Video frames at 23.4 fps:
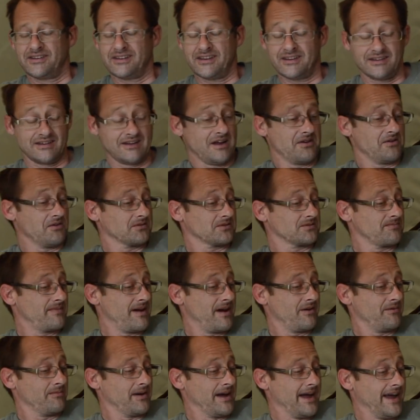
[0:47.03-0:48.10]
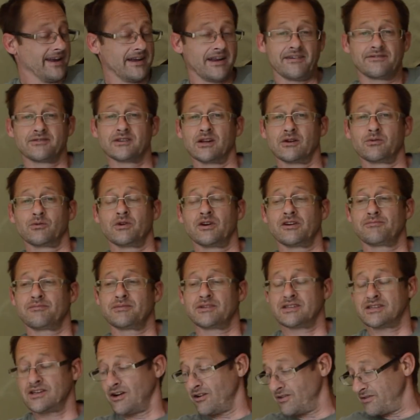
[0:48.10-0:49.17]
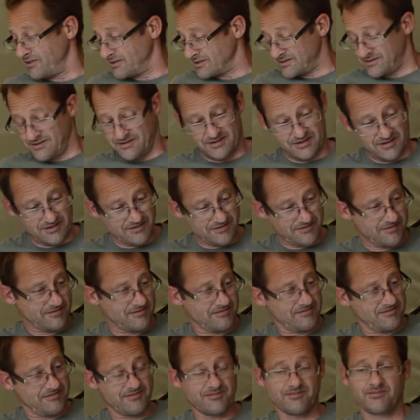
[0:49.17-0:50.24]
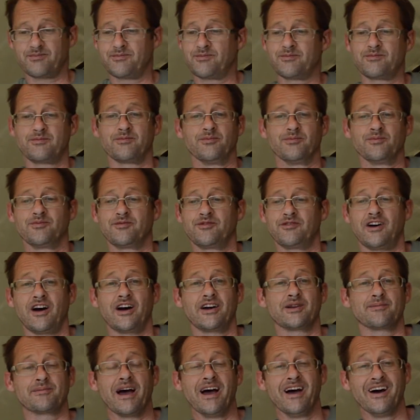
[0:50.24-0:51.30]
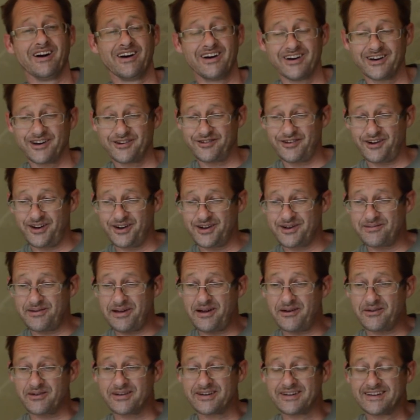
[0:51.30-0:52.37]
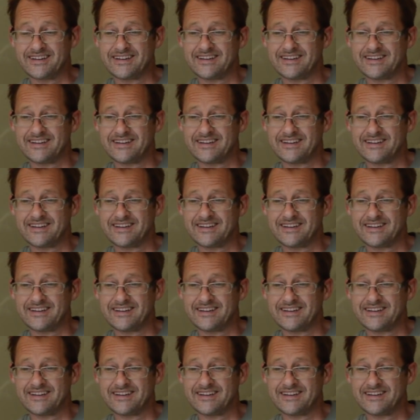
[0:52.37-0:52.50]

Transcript: I don't know what was the matter with my head. I have to have a word with myself. I was just fighting about.